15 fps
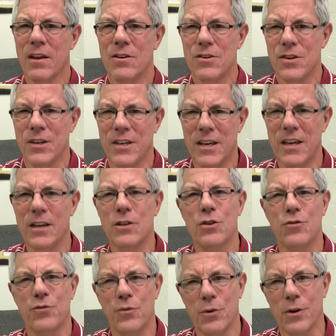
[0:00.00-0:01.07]
to His
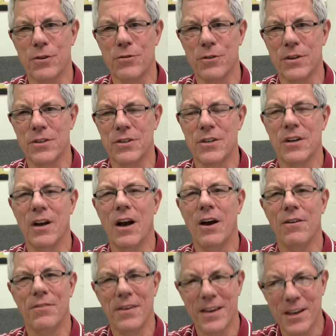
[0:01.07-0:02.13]
fortress
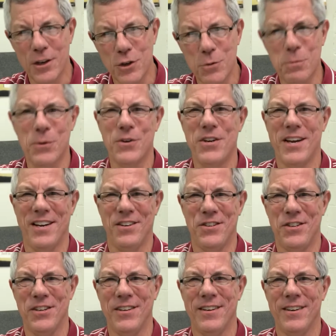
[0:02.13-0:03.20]
of His
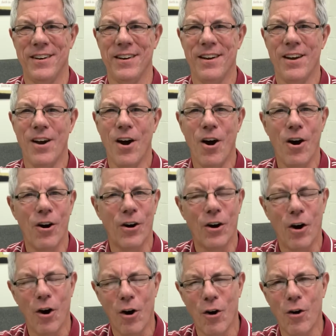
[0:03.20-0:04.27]
protection are
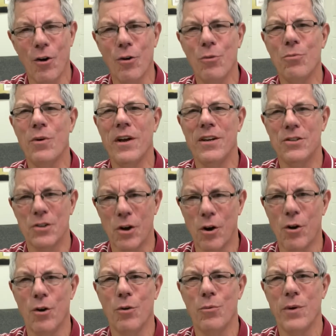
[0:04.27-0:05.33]
always,
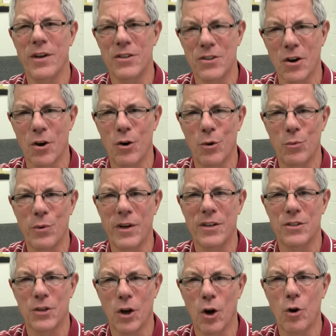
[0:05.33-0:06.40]
always,
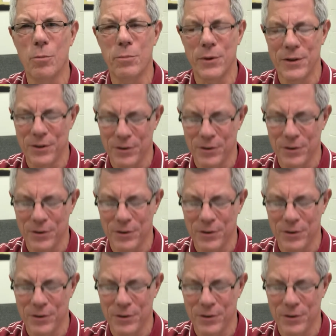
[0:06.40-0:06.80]
always open